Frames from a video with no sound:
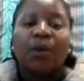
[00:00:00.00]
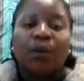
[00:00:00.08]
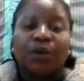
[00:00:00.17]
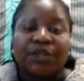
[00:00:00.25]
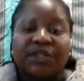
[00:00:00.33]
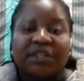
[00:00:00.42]

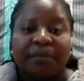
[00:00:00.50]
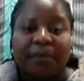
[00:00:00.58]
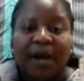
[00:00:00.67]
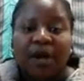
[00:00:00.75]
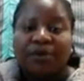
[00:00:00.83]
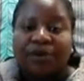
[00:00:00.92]
western
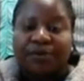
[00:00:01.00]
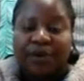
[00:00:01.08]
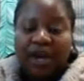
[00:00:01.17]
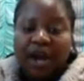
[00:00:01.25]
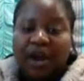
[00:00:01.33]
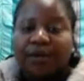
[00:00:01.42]
boundary
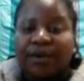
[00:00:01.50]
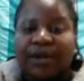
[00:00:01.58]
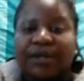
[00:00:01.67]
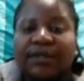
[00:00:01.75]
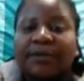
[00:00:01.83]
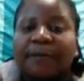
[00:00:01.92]

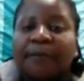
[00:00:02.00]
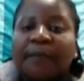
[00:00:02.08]
currents.